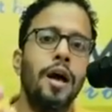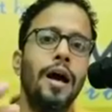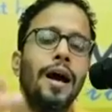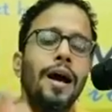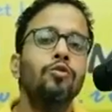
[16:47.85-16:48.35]

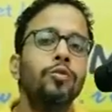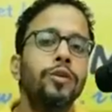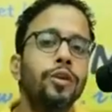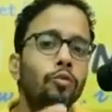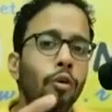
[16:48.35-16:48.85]
how to
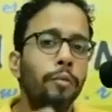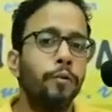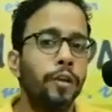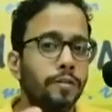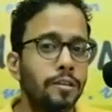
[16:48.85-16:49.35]

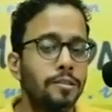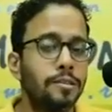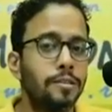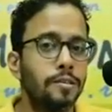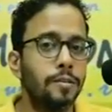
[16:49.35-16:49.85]
incorporate
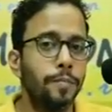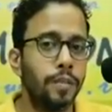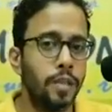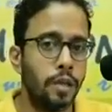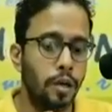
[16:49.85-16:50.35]
this
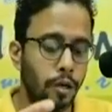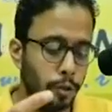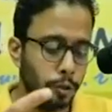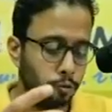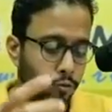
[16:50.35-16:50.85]

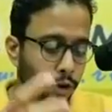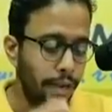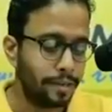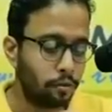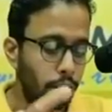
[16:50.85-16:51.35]

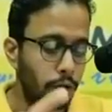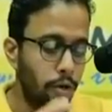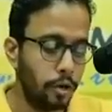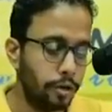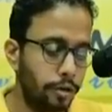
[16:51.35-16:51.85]
right to
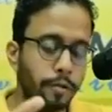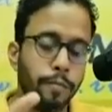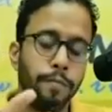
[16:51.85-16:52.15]
learn